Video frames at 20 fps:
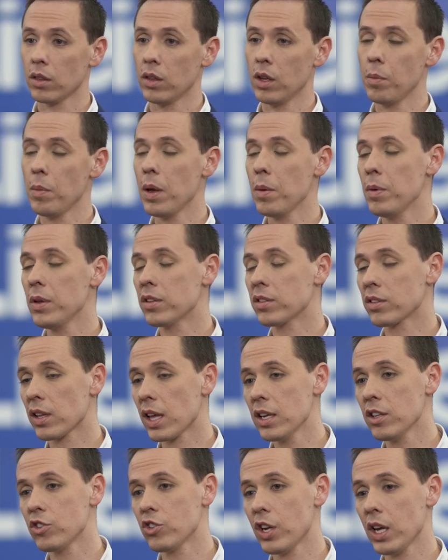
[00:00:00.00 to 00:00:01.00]
There may be
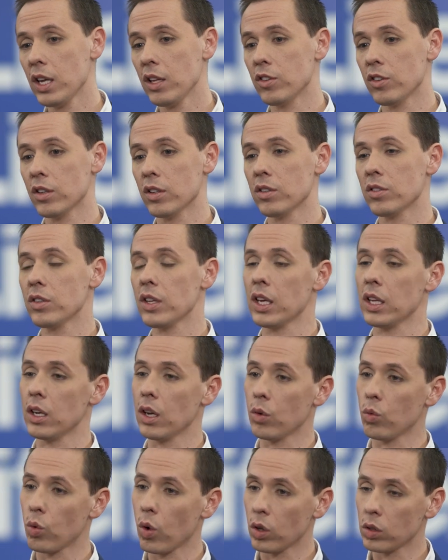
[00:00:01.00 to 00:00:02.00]
slight changes in
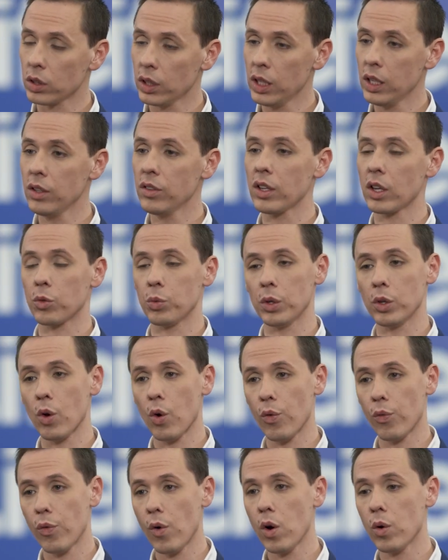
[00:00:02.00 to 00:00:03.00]
enrollees as we
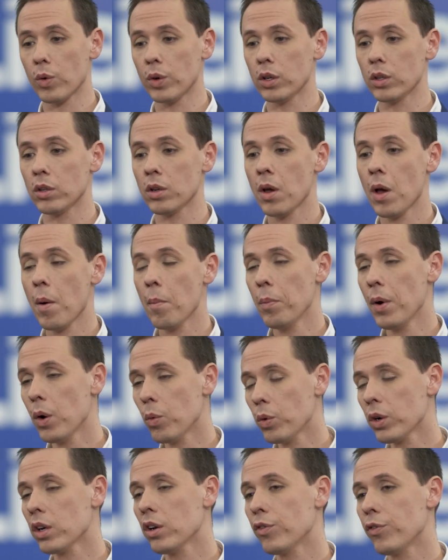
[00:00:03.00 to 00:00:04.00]
go forward,
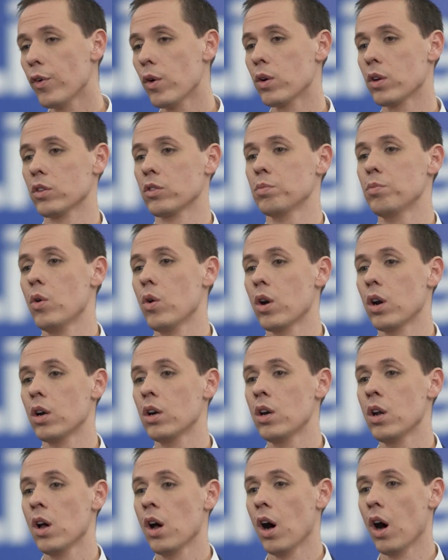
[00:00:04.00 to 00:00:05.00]
but we're going to focus
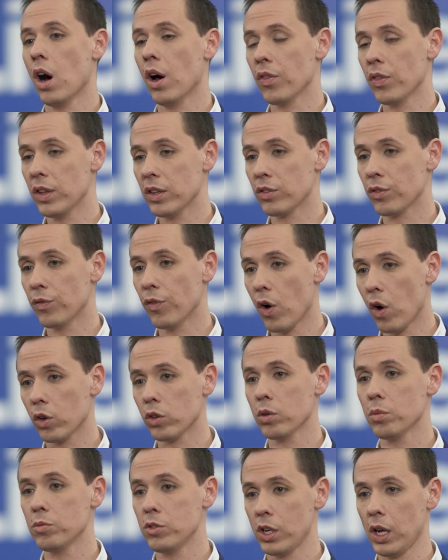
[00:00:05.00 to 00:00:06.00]
more on this
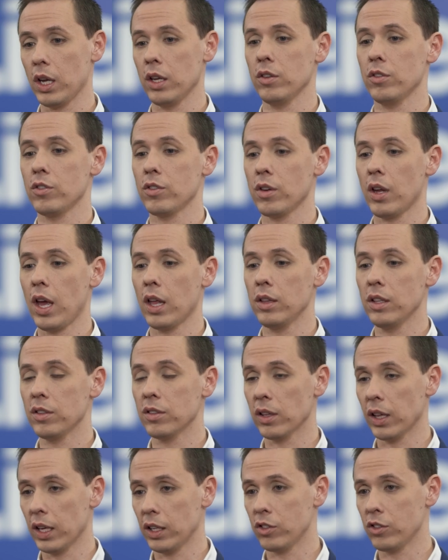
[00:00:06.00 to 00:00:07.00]
volume change and
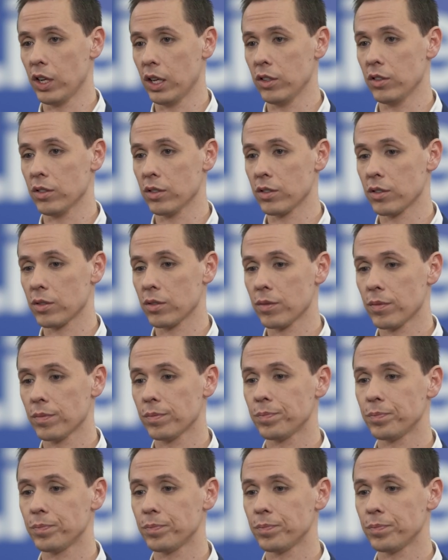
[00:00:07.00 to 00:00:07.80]
these leg changes.